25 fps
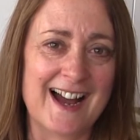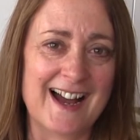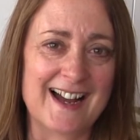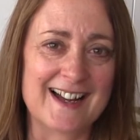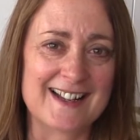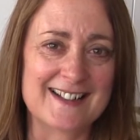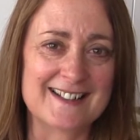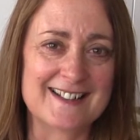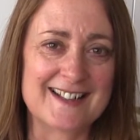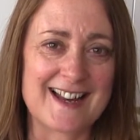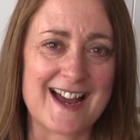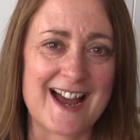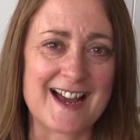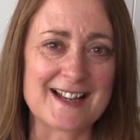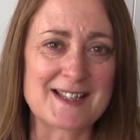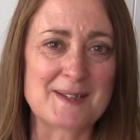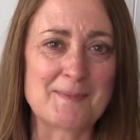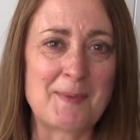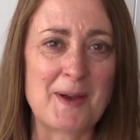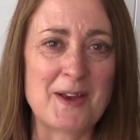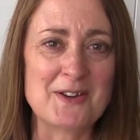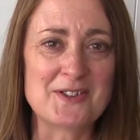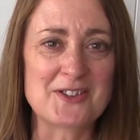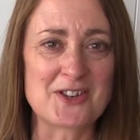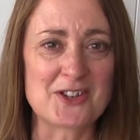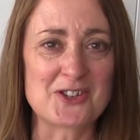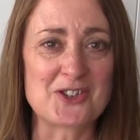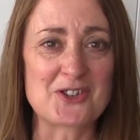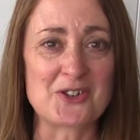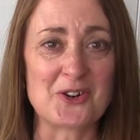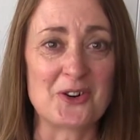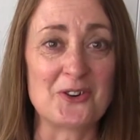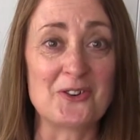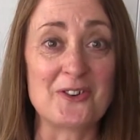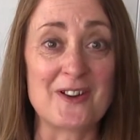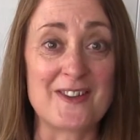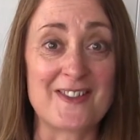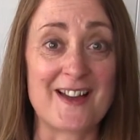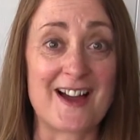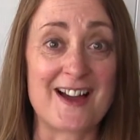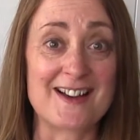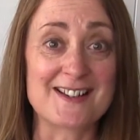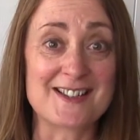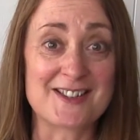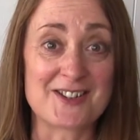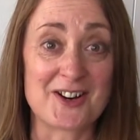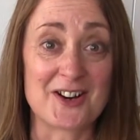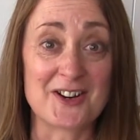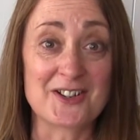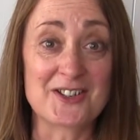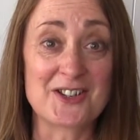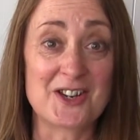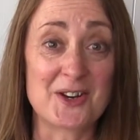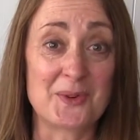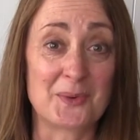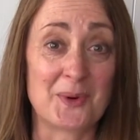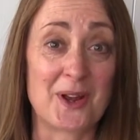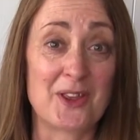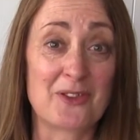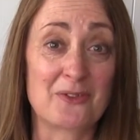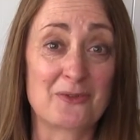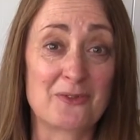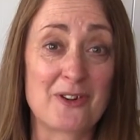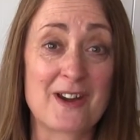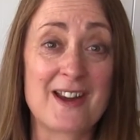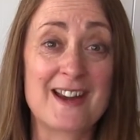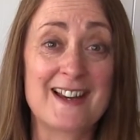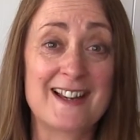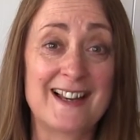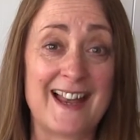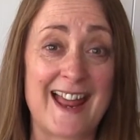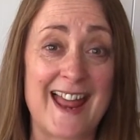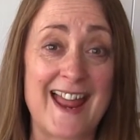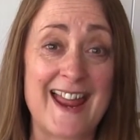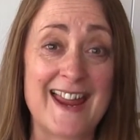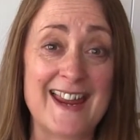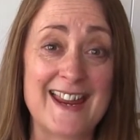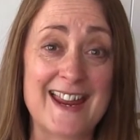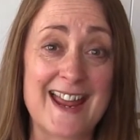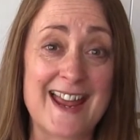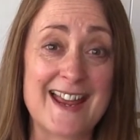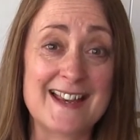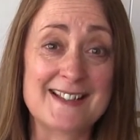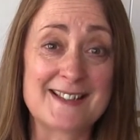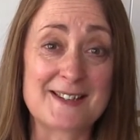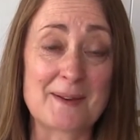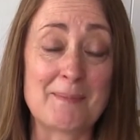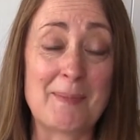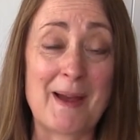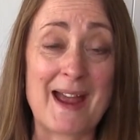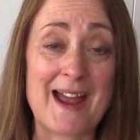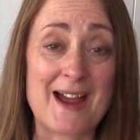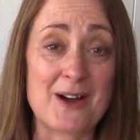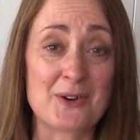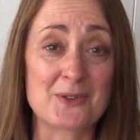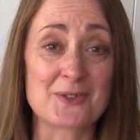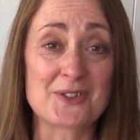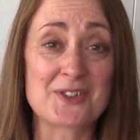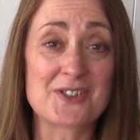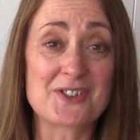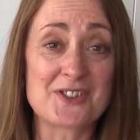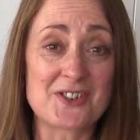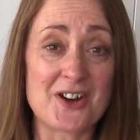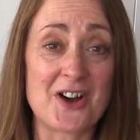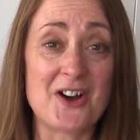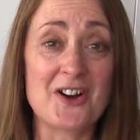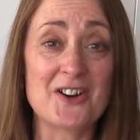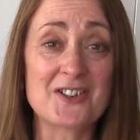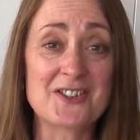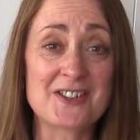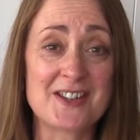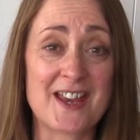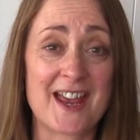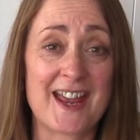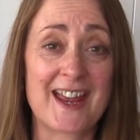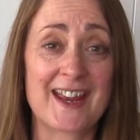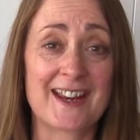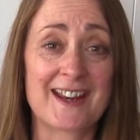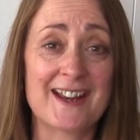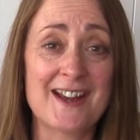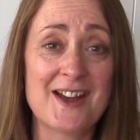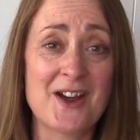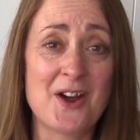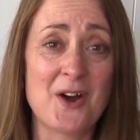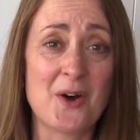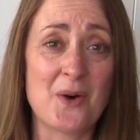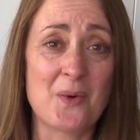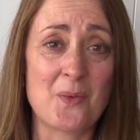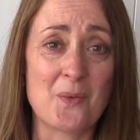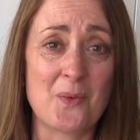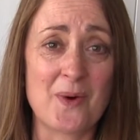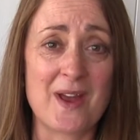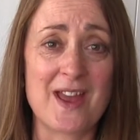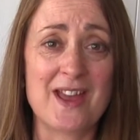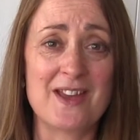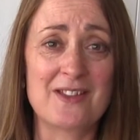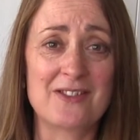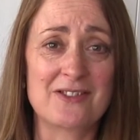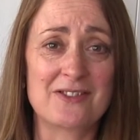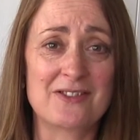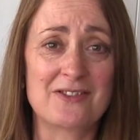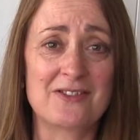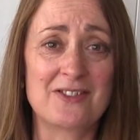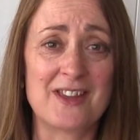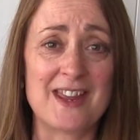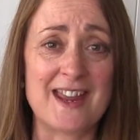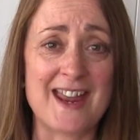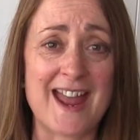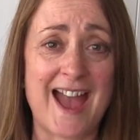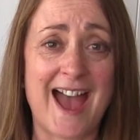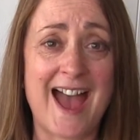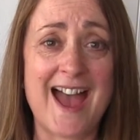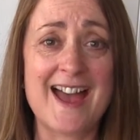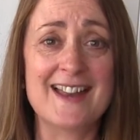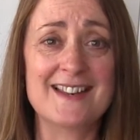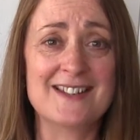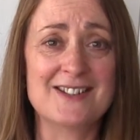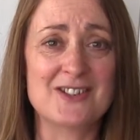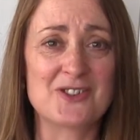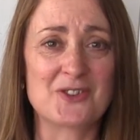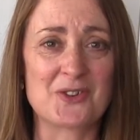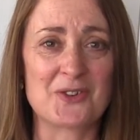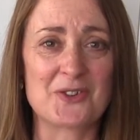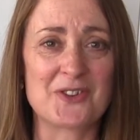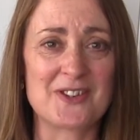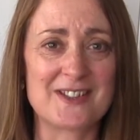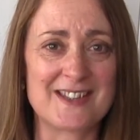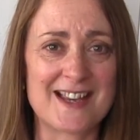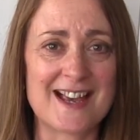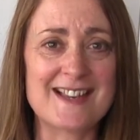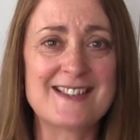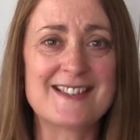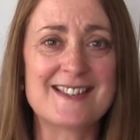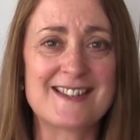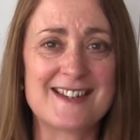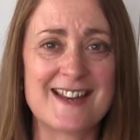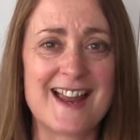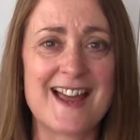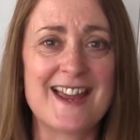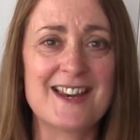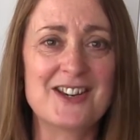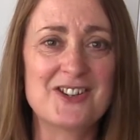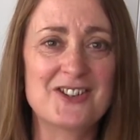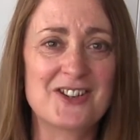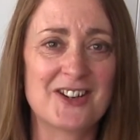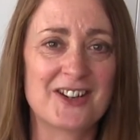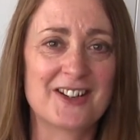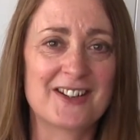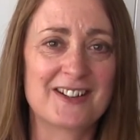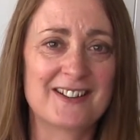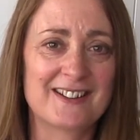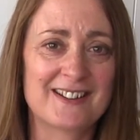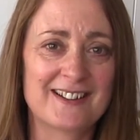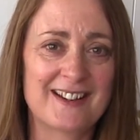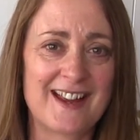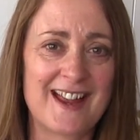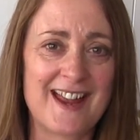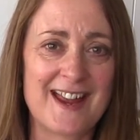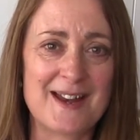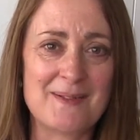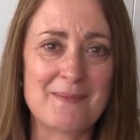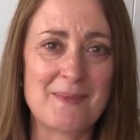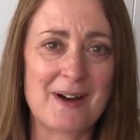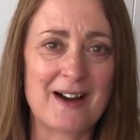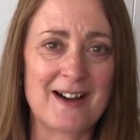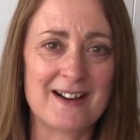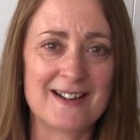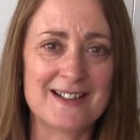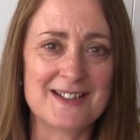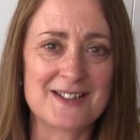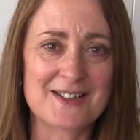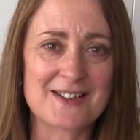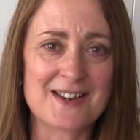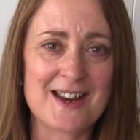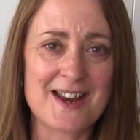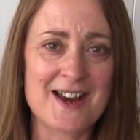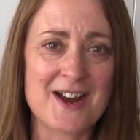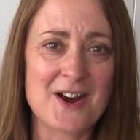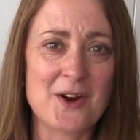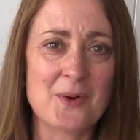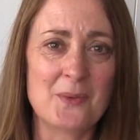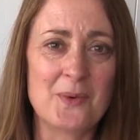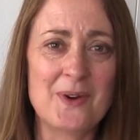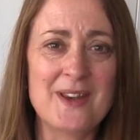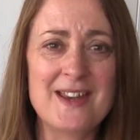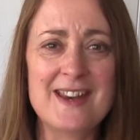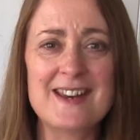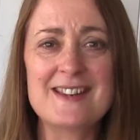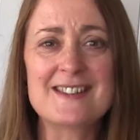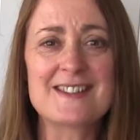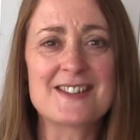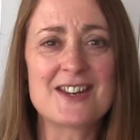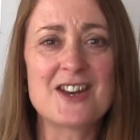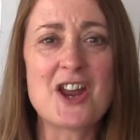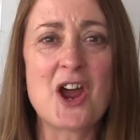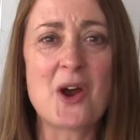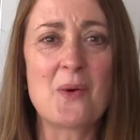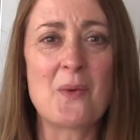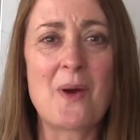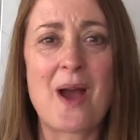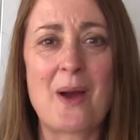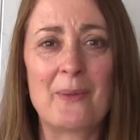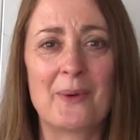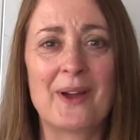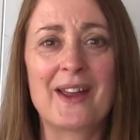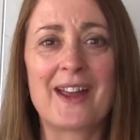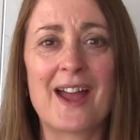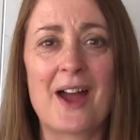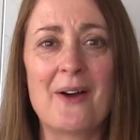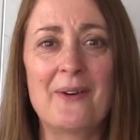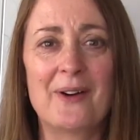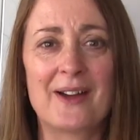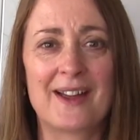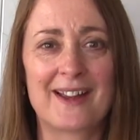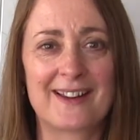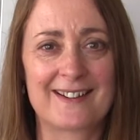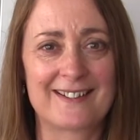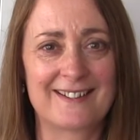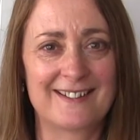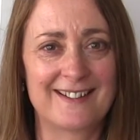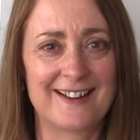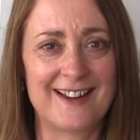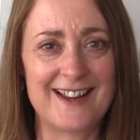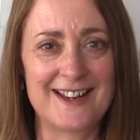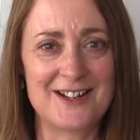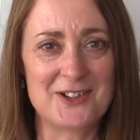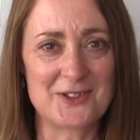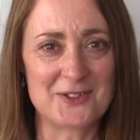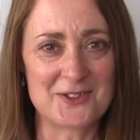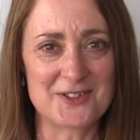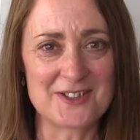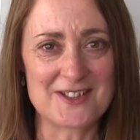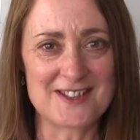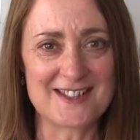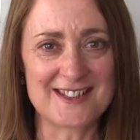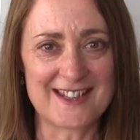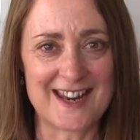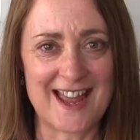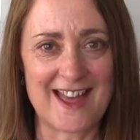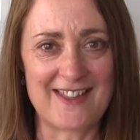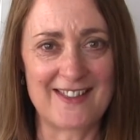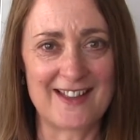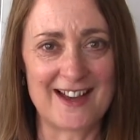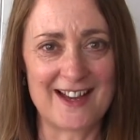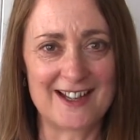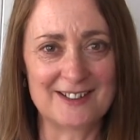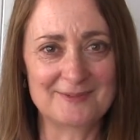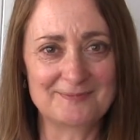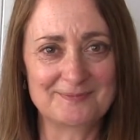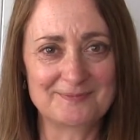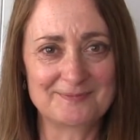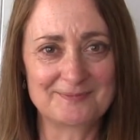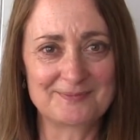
And I suppose the story that I started with really is about starting with the end or the destination in mind. We need to know where we're going in order to get there.